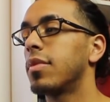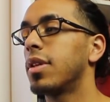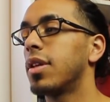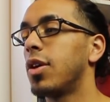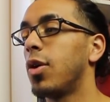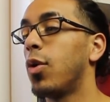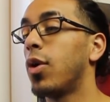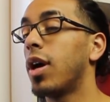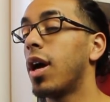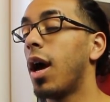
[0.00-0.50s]

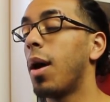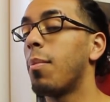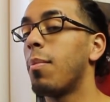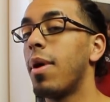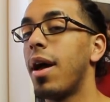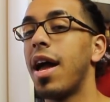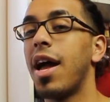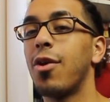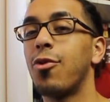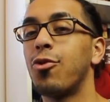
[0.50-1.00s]
Yo, we got
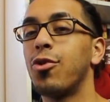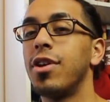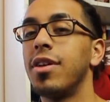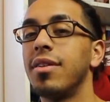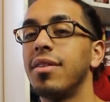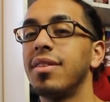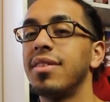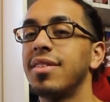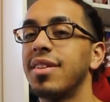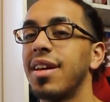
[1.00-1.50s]
mad
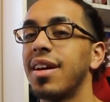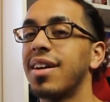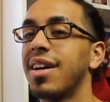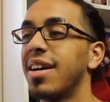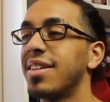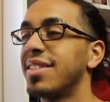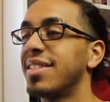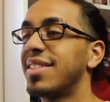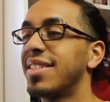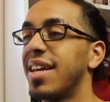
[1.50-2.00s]
real.
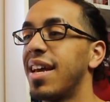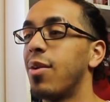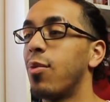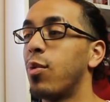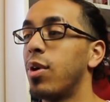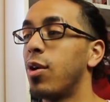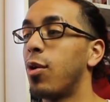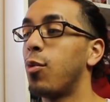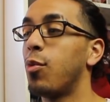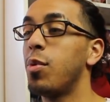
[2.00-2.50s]
Kakashi saying
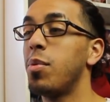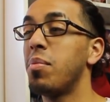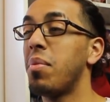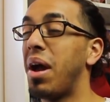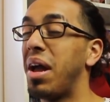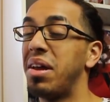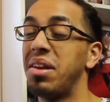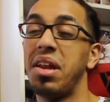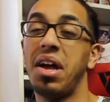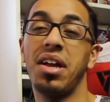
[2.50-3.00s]
we don't, we
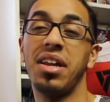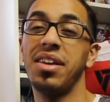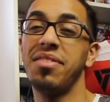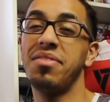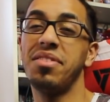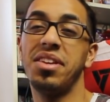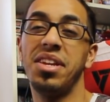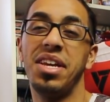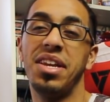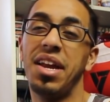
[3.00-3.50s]
might not
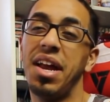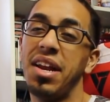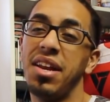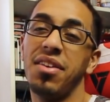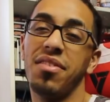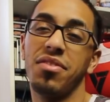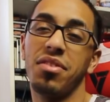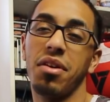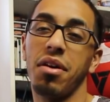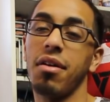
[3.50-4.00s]
even need
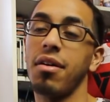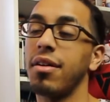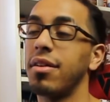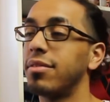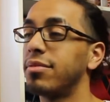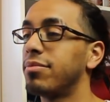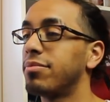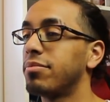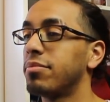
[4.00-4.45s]
any of y'all.